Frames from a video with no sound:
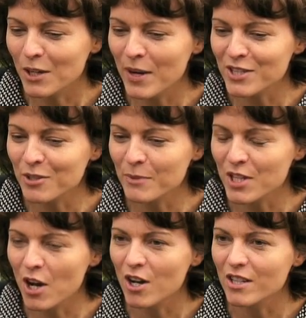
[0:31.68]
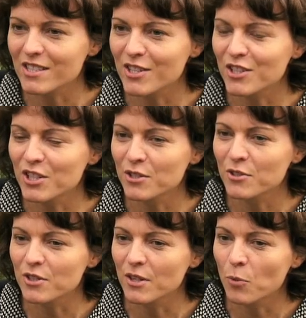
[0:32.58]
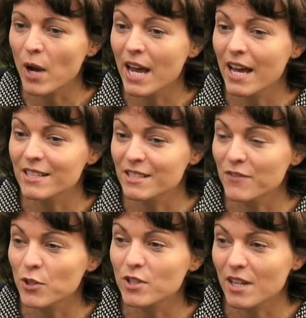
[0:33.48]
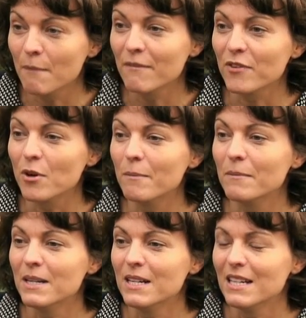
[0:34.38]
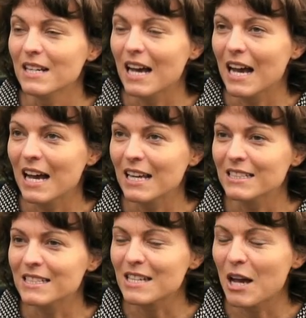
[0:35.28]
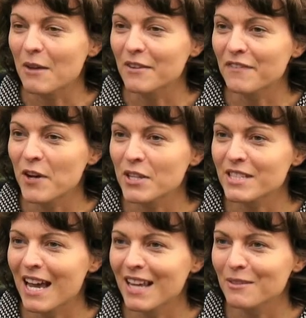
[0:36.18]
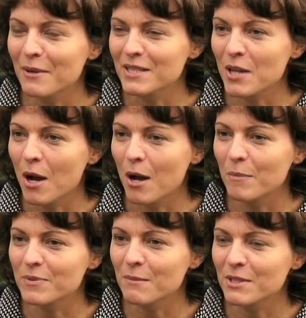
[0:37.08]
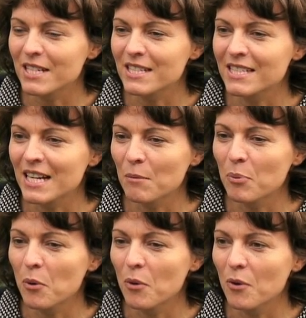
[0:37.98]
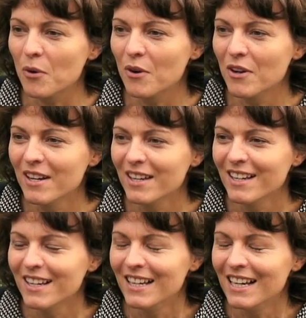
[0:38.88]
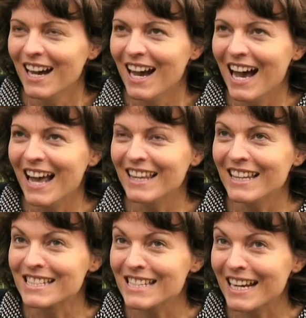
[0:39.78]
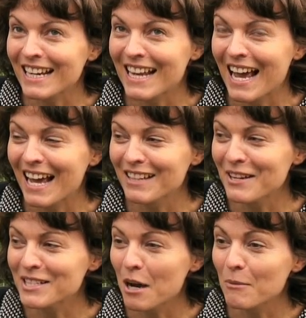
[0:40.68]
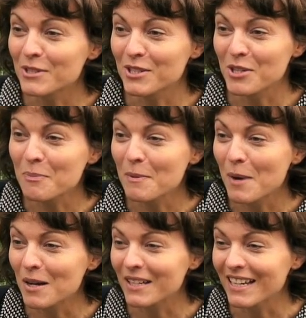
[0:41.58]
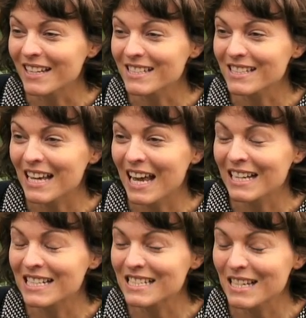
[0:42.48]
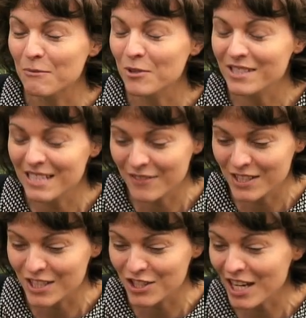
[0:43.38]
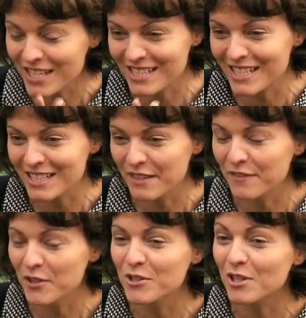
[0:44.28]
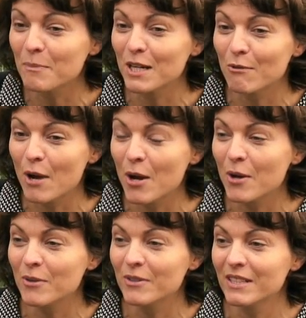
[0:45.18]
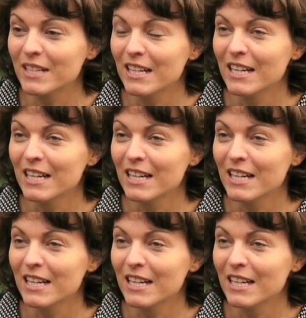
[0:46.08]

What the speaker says: question was asked to the children, where does food come from? And the first hand that went up, someone said Singapore. And then the second hand that went up was a supermarket, and it wasn't even suggested that food could be grown